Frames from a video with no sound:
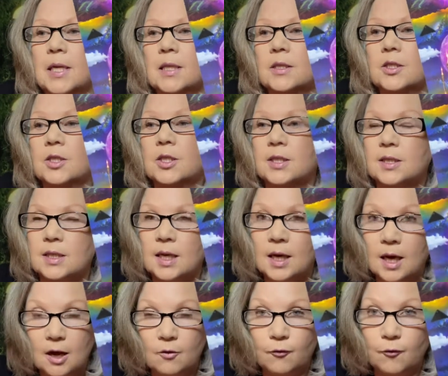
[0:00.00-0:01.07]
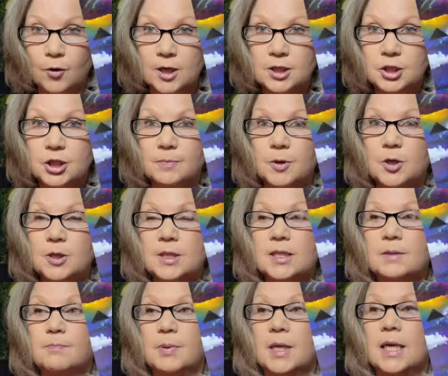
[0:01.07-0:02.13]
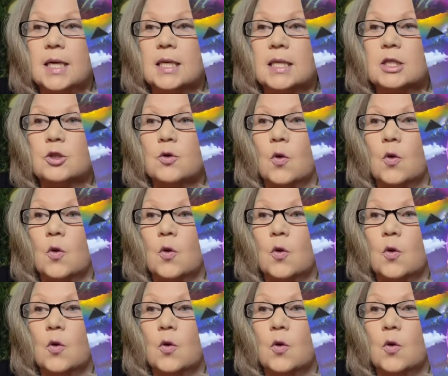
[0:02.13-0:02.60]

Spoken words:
It's just a friendship could split,